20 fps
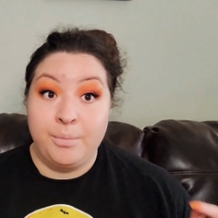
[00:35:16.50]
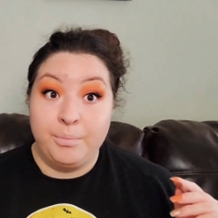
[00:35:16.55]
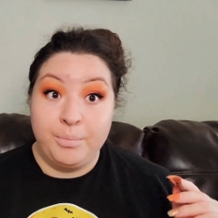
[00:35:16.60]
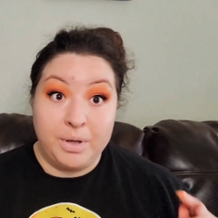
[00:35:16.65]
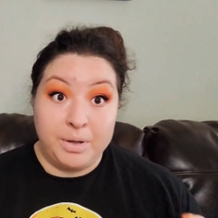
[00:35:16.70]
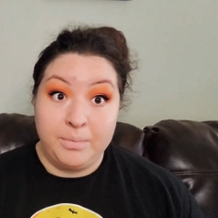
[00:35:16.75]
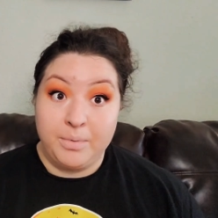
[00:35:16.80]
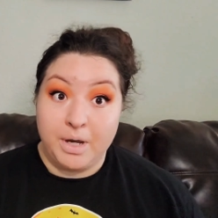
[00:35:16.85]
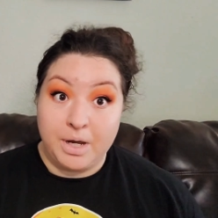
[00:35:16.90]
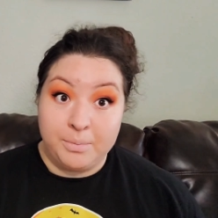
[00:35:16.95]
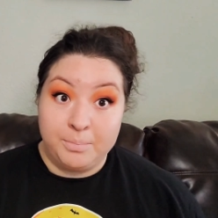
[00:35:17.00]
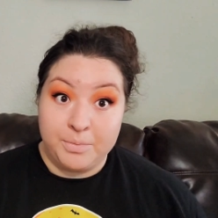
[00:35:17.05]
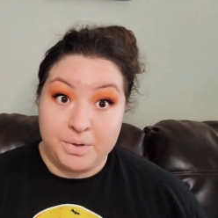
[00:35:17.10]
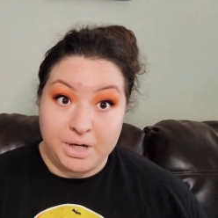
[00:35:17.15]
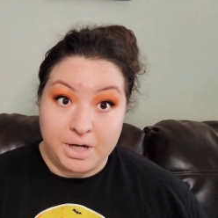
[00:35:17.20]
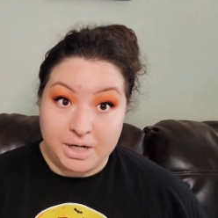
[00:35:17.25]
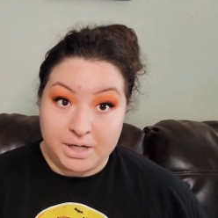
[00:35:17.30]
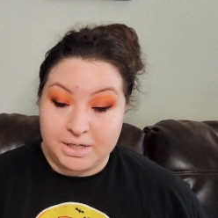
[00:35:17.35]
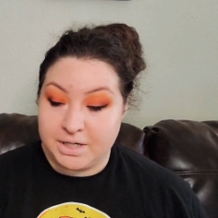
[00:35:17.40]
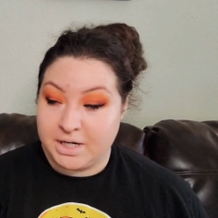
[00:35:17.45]
maybe I'm
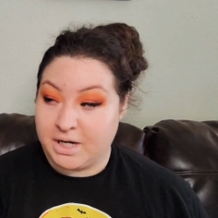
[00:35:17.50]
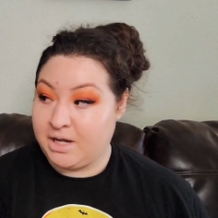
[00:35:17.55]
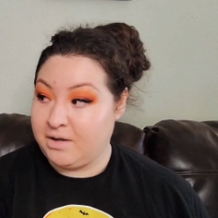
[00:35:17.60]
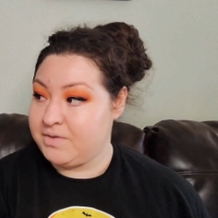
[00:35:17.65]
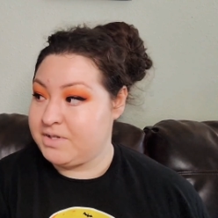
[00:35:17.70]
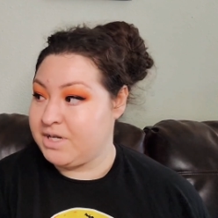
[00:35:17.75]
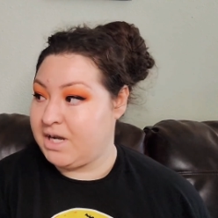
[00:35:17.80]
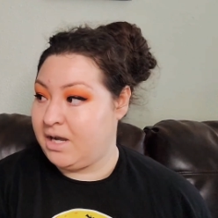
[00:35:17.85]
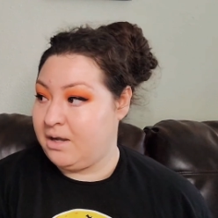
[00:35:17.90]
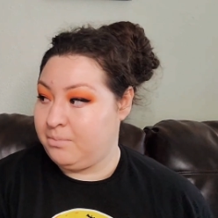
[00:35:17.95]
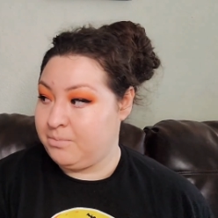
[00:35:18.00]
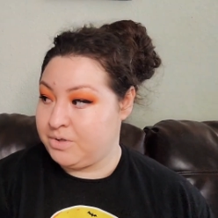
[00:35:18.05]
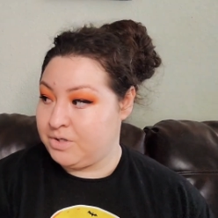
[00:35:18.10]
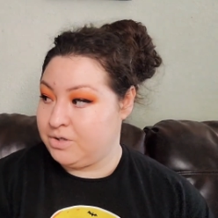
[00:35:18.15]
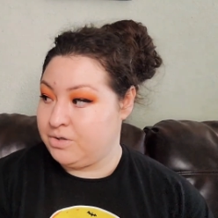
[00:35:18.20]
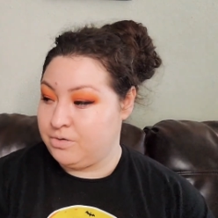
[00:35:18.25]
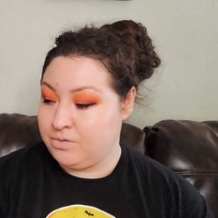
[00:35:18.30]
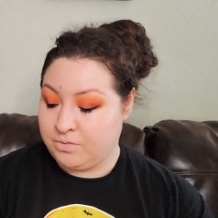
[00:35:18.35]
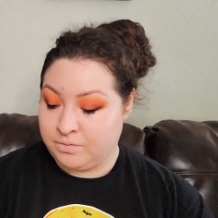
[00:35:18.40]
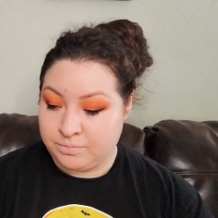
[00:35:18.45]
not gonna have time
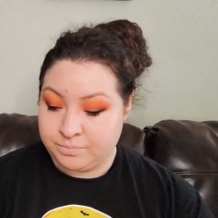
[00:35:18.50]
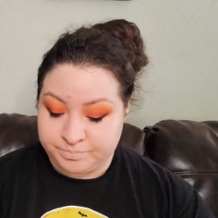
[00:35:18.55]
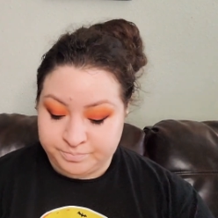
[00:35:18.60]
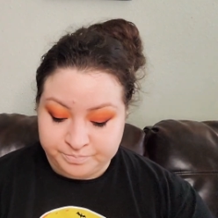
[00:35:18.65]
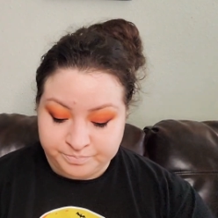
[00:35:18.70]
to,